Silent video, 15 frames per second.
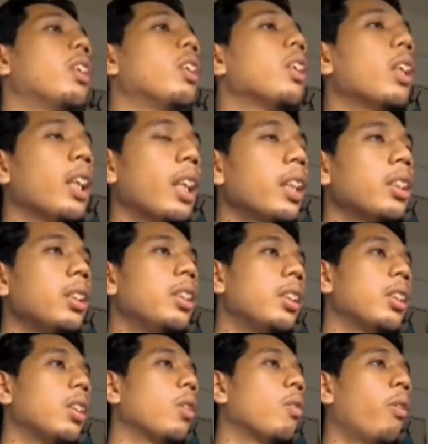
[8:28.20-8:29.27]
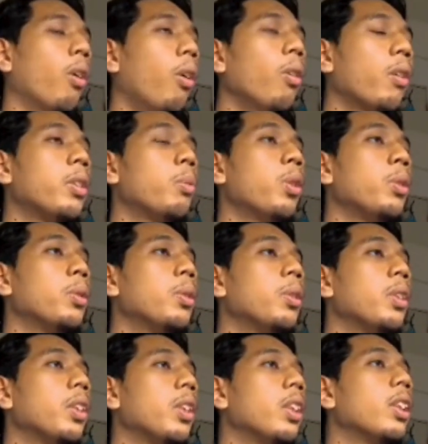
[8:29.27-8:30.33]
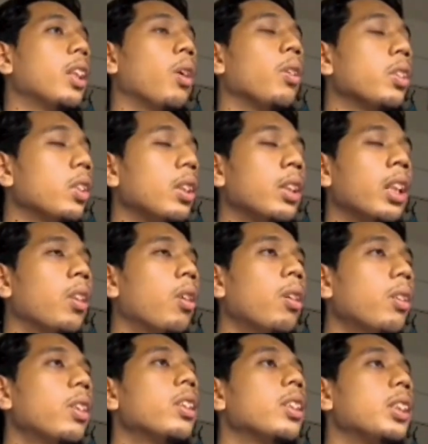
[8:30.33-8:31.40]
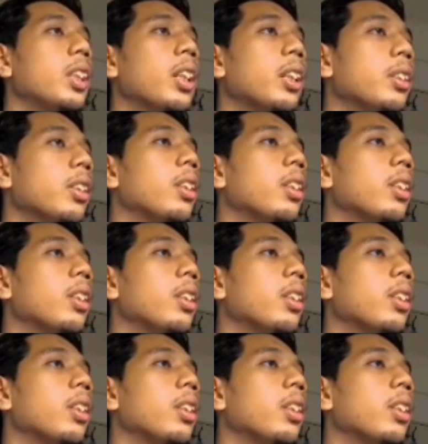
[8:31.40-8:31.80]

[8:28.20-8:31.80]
And lastly, for all of the modules, they all share